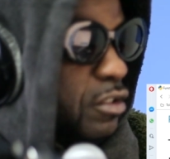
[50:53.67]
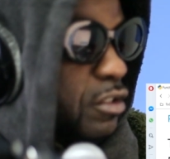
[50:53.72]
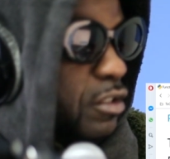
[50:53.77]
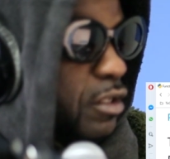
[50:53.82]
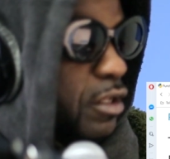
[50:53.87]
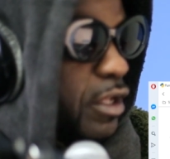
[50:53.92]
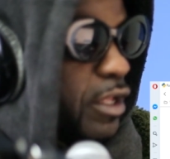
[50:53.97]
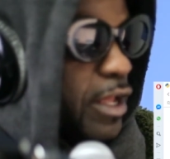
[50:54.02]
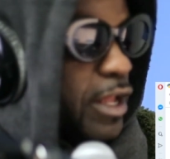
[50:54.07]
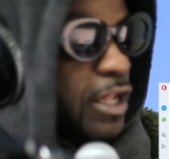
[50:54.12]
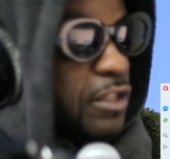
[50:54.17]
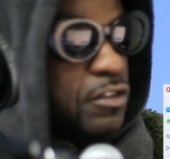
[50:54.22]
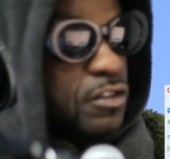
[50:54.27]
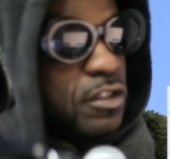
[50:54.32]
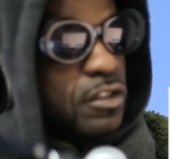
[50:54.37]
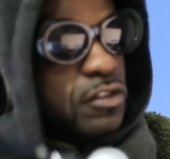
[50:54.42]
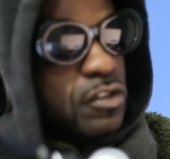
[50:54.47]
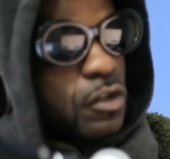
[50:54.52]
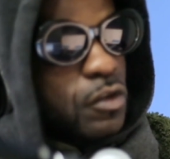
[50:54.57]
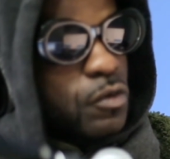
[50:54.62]
Yeah, that's it.
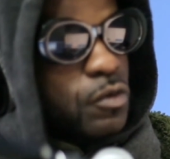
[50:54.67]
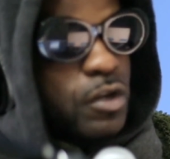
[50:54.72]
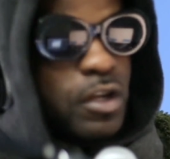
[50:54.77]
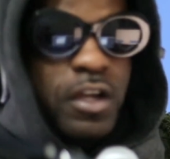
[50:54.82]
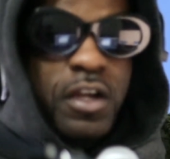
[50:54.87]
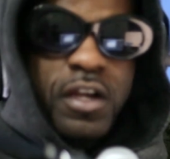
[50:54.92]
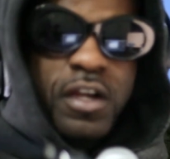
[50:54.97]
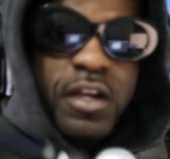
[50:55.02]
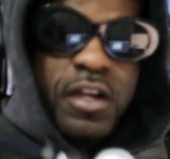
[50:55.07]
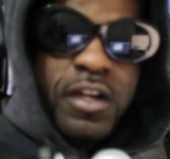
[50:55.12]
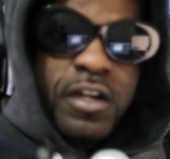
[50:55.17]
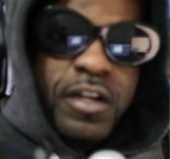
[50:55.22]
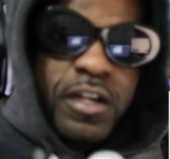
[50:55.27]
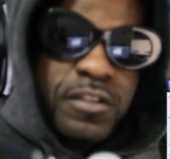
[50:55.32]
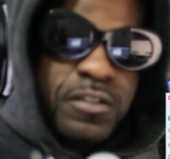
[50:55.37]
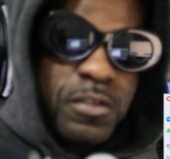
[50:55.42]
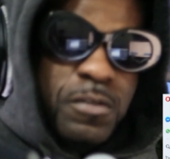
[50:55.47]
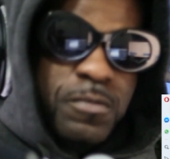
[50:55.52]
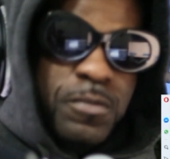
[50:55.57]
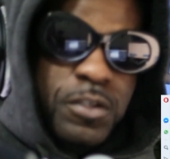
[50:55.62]
So that's
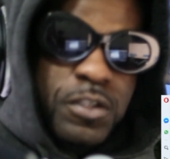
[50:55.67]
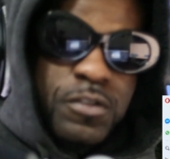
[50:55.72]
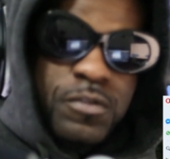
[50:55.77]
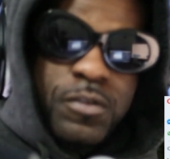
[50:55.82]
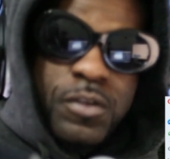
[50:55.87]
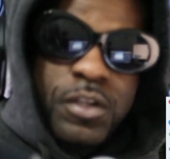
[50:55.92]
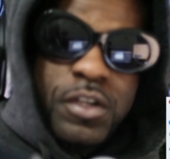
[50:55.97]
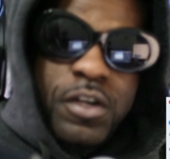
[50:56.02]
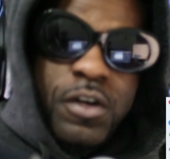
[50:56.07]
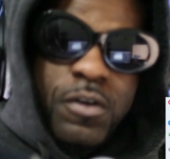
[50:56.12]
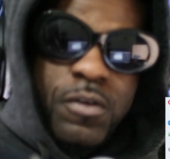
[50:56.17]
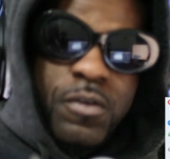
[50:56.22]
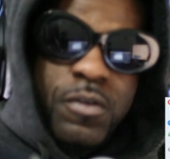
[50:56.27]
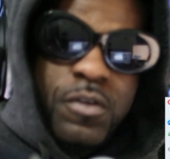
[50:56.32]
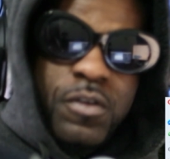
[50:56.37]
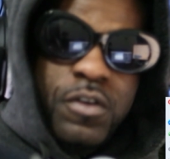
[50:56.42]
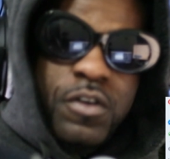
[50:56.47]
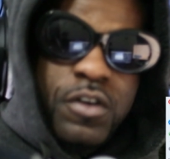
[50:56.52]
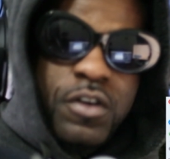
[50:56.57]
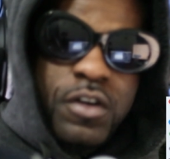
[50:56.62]
it for this video.
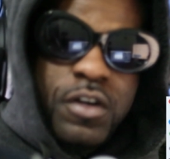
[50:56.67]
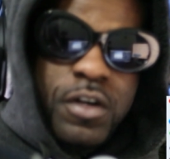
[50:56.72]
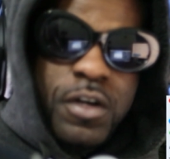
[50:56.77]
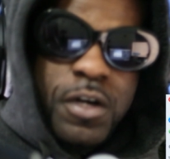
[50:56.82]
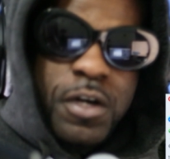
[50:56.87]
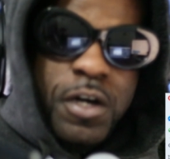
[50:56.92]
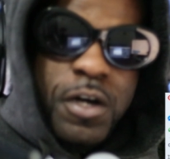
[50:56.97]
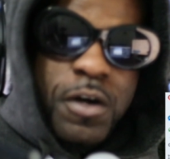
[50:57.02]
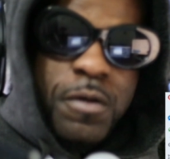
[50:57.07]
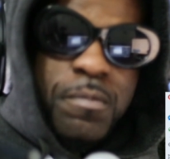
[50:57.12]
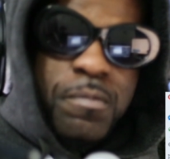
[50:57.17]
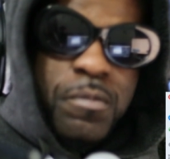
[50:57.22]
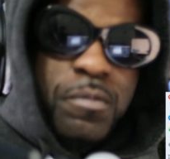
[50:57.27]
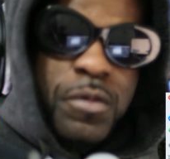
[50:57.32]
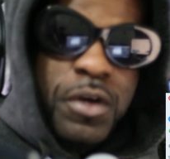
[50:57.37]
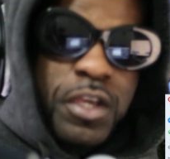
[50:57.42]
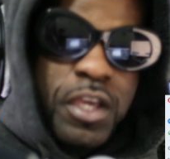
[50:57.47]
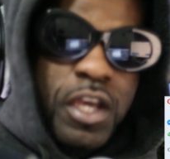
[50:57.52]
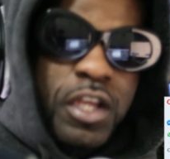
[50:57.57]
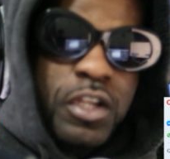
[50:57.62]

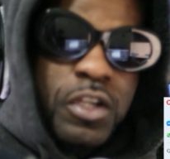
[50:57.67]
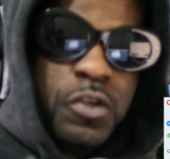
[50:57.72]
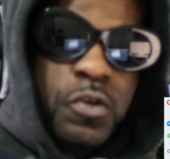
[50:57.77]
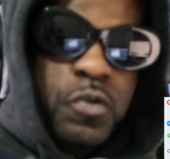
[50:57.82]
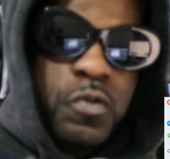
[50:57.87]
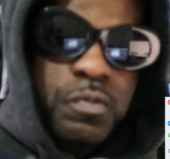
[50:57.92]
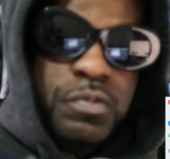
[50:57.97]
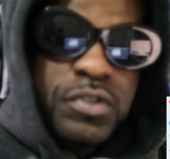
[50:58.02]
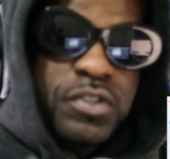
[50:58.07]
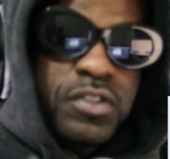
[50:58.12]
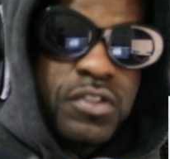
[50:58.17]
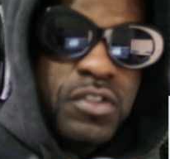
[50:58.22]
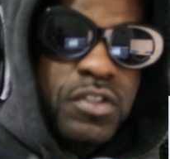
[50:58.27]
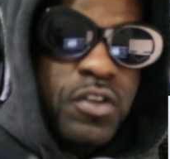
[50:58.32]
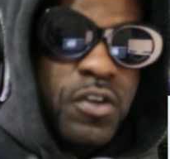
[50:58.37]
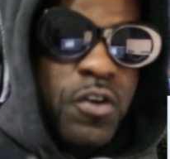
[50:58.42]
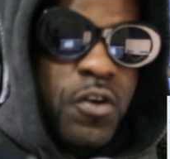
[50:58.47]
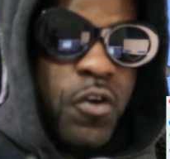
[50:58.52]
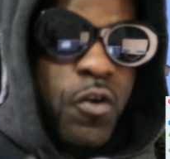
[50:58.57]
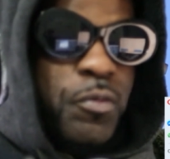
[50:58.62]
Again, loops.
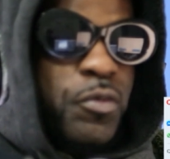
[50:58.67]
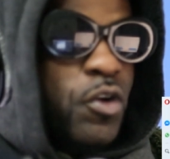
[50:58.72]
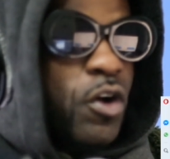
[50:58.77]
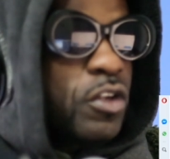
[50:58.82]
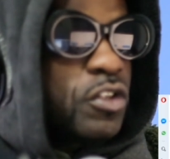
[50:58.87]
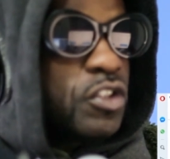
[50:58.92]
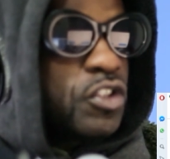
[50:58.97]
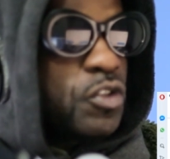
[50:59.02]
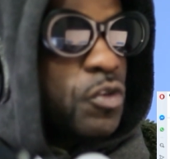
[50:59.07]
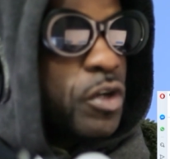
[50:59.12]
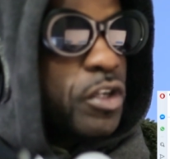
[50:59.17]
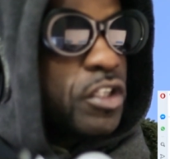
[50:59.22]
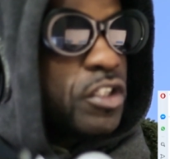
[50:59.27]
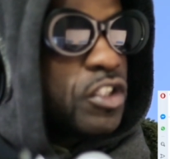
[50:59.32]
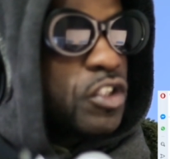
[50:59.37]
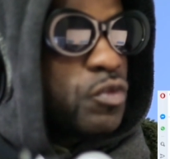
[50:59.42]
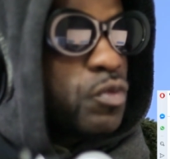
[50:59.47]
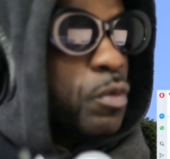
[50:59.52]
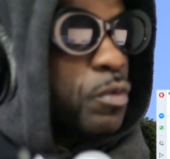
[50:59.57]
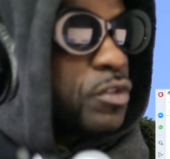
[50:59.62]
Hope you all enjoyed it.
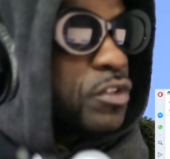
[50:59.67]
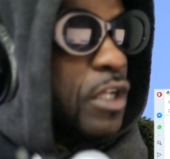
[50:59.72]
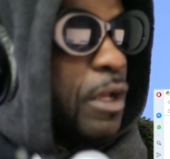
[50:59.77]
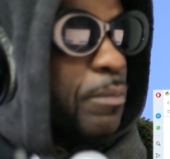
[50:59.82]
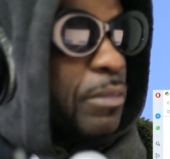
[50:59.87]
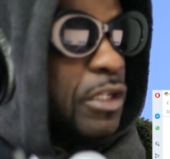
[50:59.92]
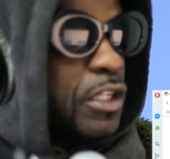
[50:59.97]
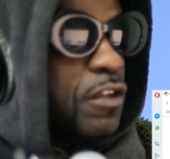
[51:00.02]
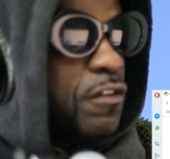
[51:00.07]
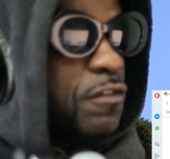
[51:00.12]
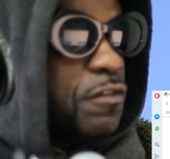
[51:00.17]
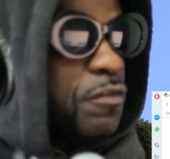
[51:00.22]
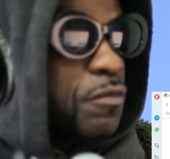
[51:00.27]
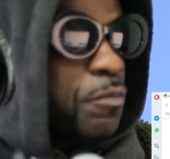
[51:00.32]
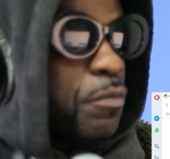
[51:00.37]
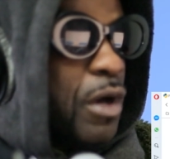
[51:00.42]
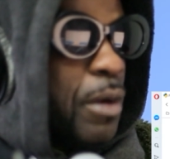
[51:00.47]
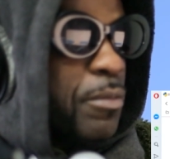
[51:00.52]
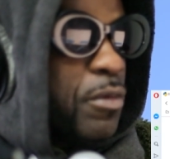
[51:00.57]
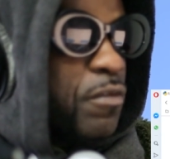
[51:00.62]
This one was, I believe,
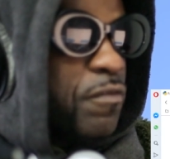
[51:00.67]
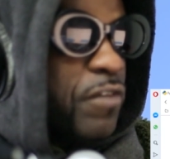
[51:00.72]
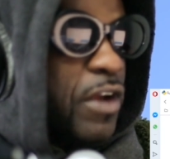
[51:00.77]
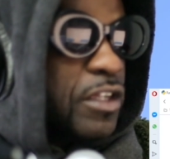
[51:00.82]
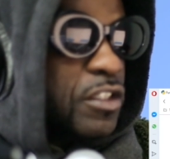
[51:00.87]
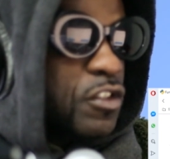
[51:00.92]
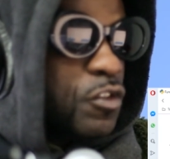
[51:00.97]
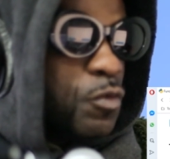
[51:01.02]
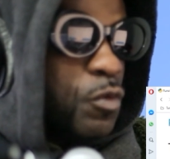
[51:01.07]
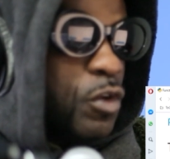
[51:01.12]
probably the fastest one.